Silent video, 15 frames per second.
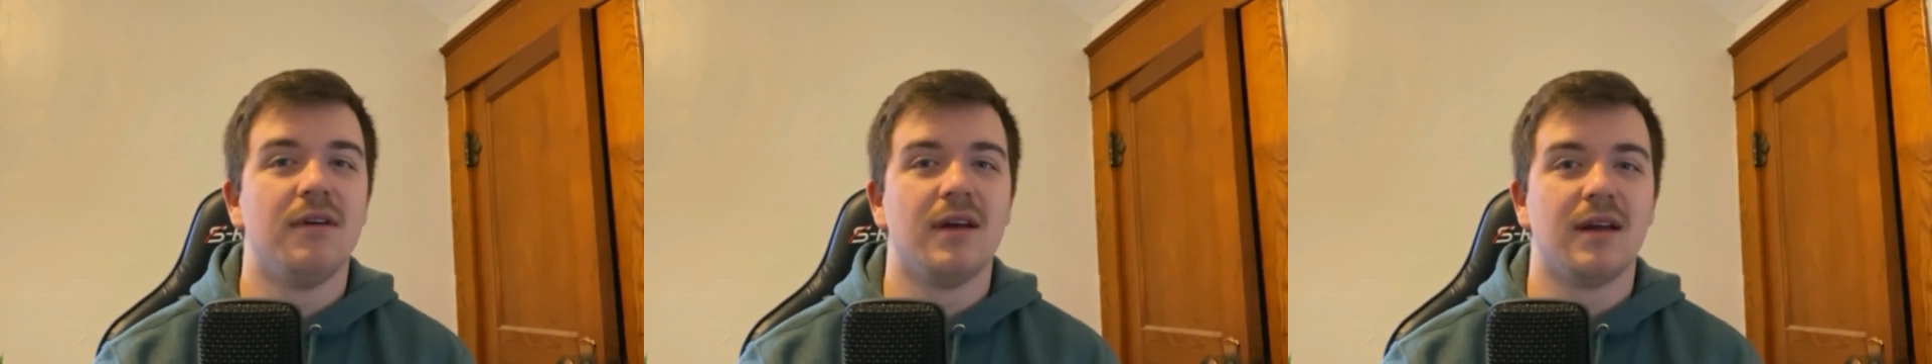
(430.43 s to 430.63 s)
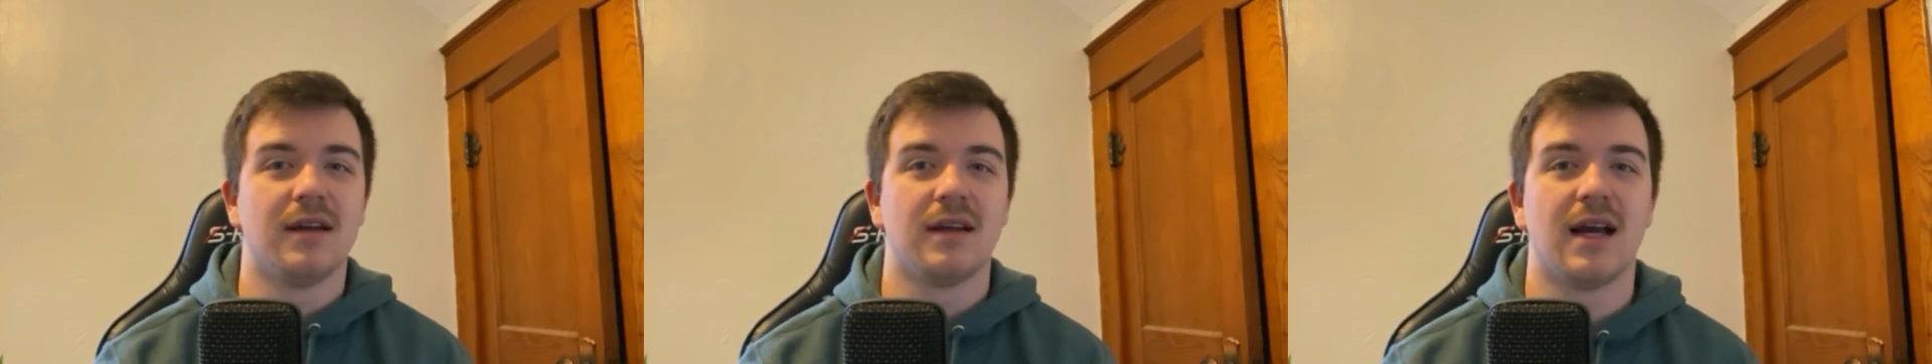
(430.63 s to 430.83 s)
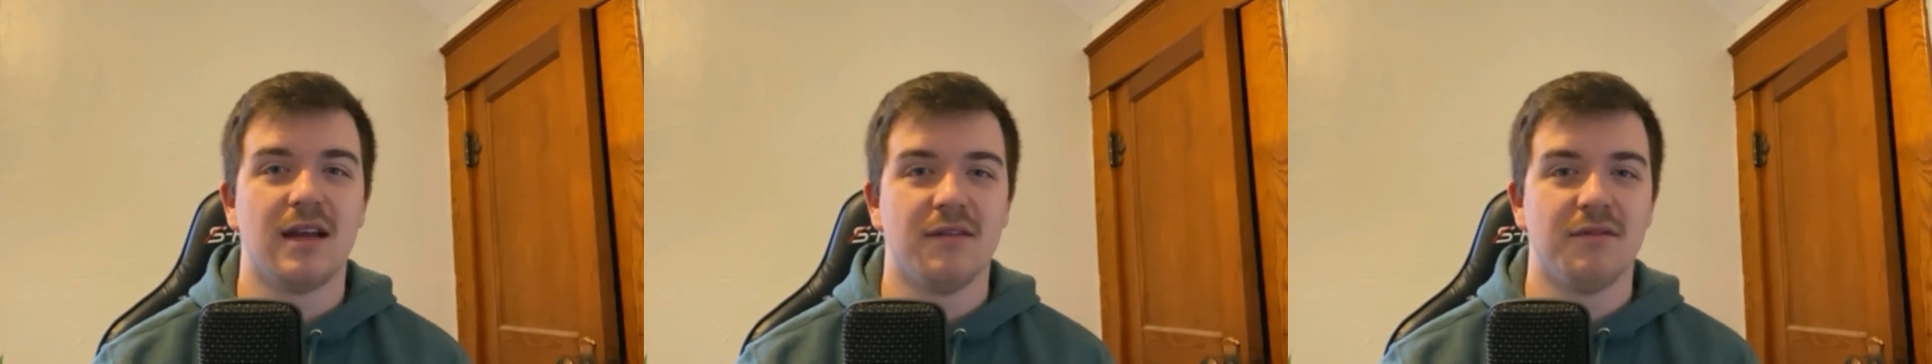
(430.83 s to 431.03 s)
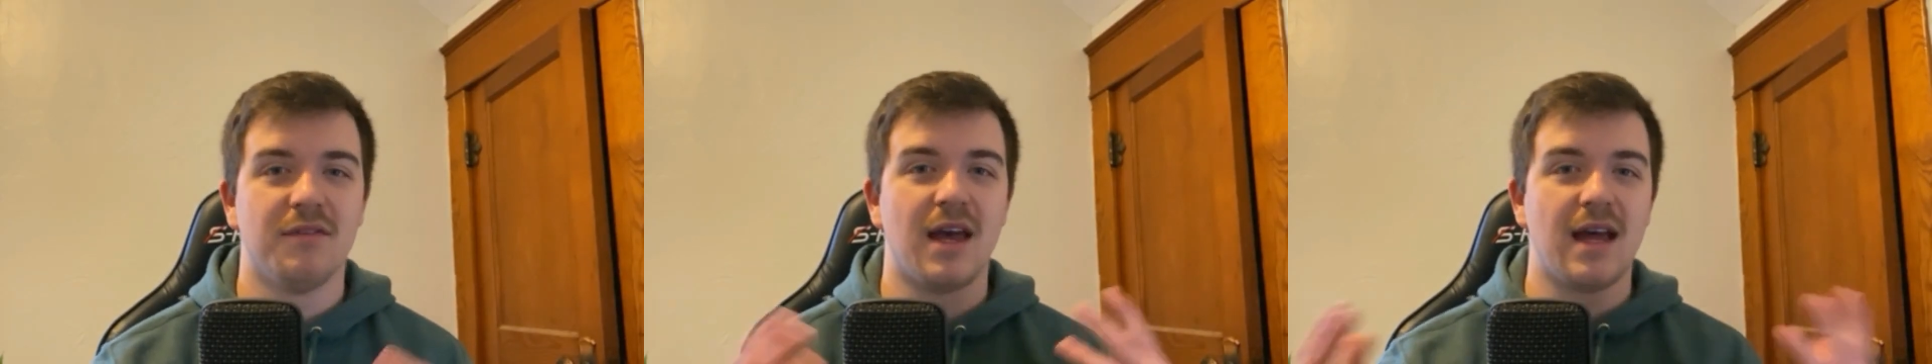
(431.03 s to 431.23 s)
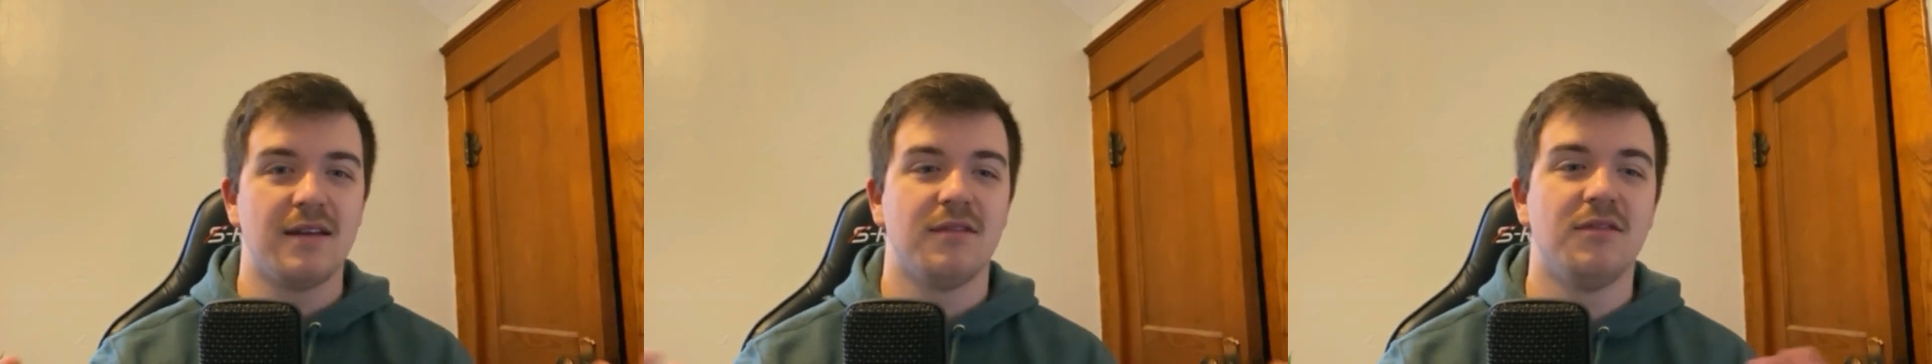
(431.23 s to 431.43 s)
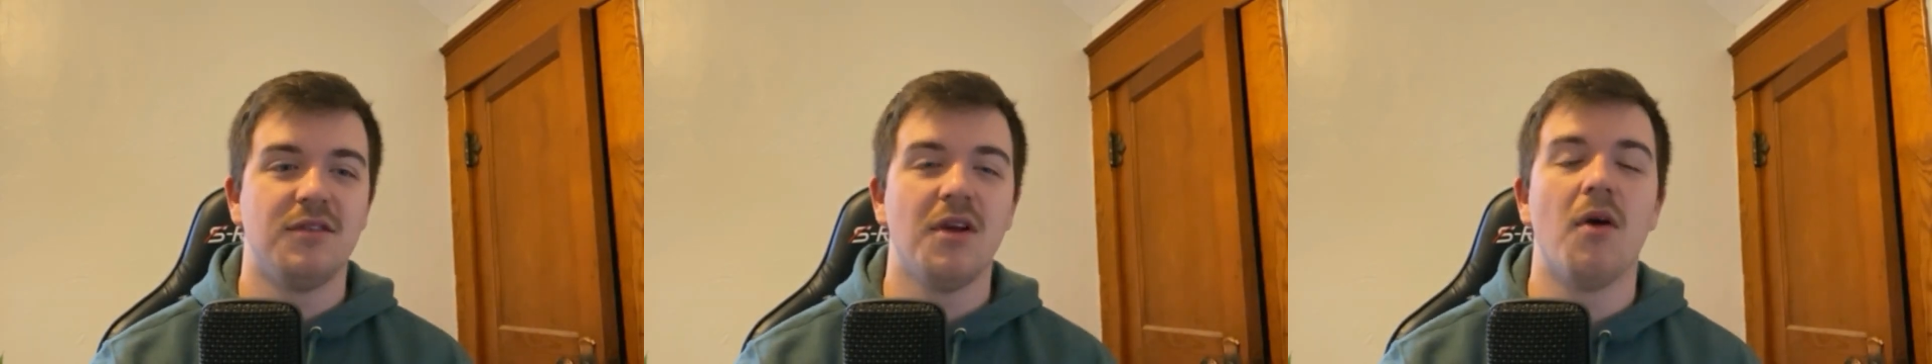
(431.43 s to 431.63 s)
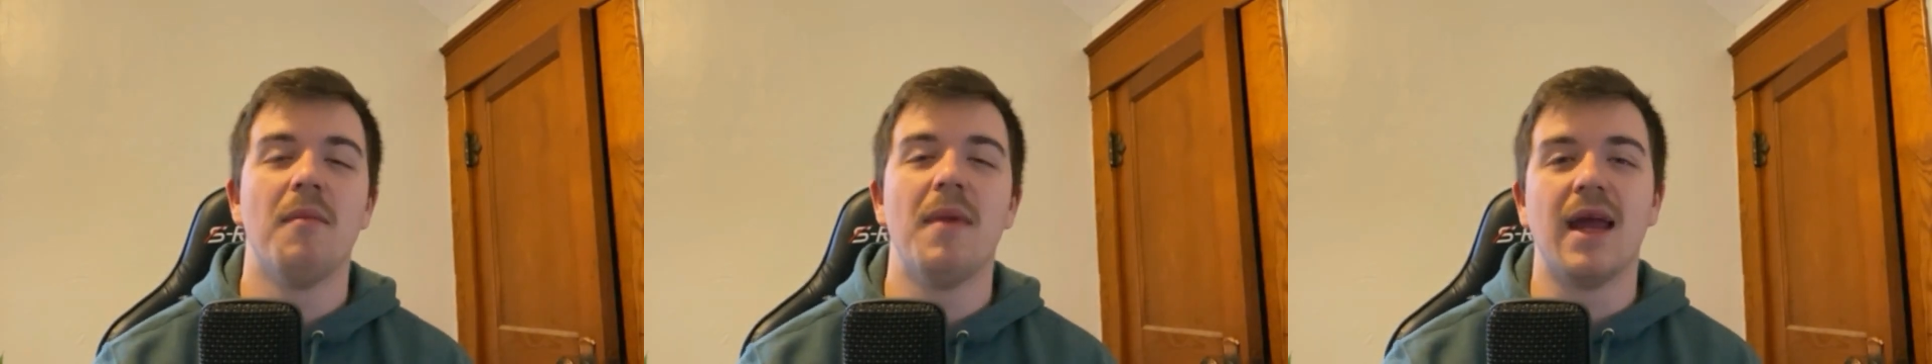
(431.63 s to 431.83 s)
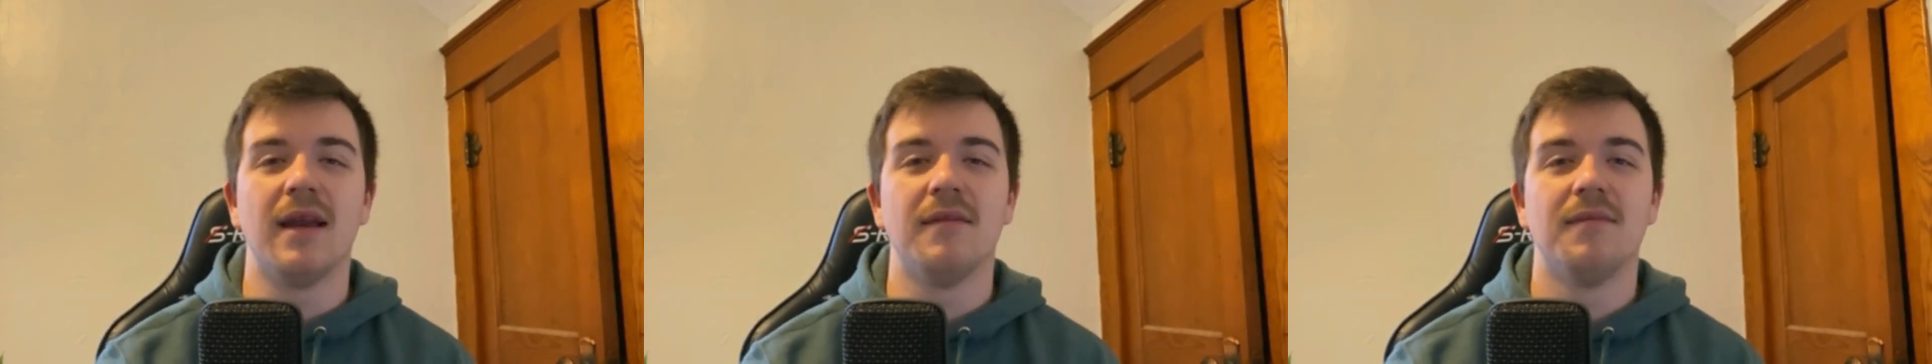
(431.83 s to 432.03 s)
in kind of that domain.